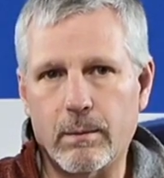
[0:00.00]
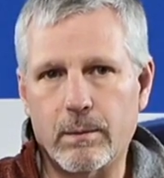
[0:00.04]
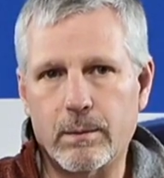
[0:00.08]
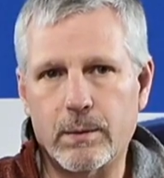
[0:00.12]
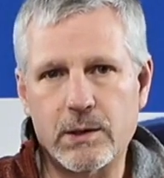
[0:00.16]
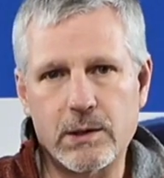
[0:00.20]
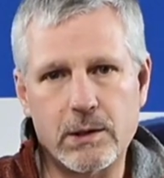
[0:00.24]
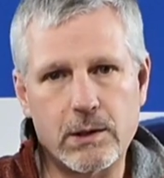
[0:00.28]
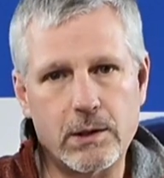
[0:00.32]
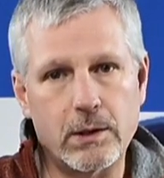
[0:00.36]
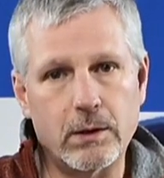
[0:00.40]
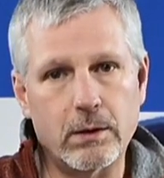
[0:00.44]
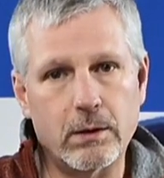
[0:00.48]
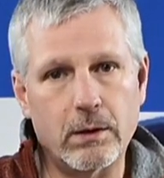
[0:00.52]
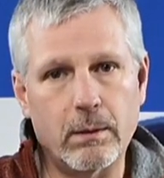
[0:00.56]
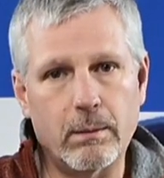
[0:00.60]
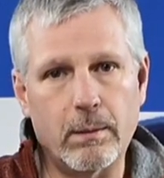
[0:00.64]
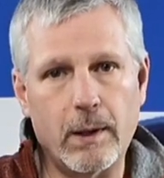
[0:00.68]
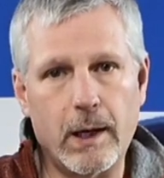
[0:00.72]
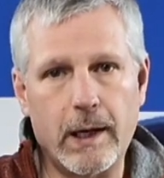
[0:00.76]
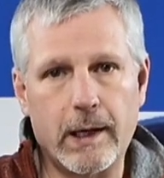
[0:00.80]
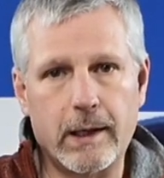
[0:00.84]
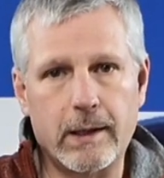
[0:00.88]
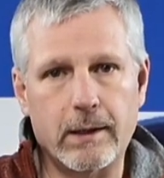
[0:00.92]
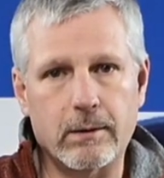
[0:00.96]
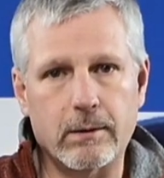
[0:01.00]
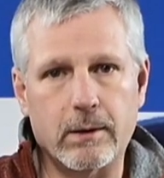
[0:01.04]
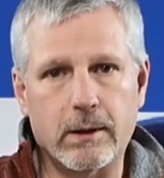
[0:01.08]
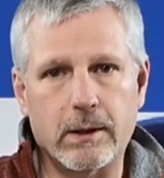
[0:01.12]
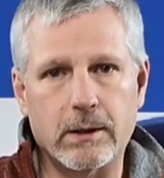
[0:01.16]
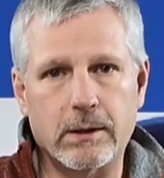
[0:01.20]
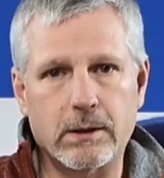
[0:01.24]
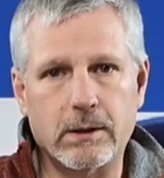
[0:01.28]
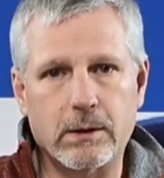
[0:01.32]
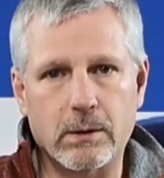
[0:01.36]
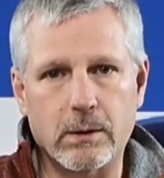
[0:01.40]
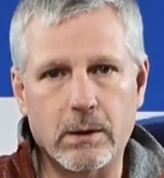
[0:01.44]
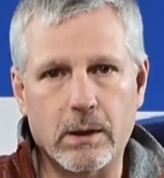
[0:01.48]
still a black and
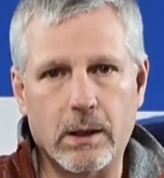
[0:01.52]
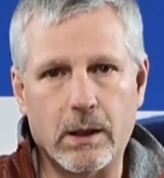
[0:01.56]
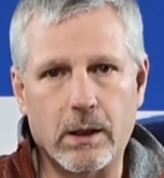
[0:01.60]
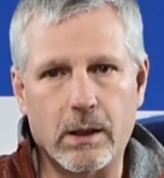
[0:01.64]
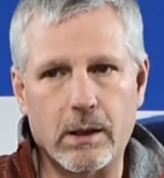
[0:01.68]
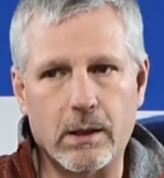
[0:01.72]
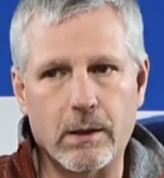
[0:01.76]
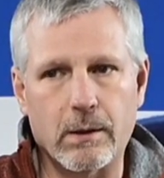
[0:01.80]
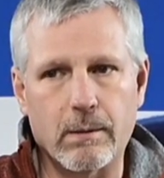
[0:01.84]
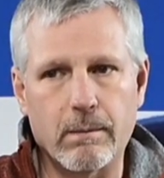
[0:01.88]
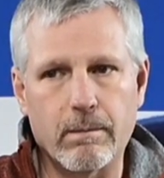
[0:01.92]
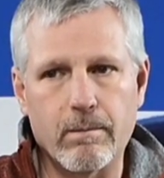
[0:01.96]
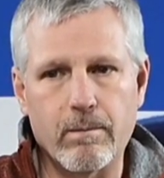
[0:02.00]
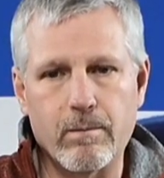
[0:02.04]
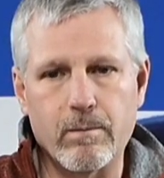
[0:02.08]
white screen.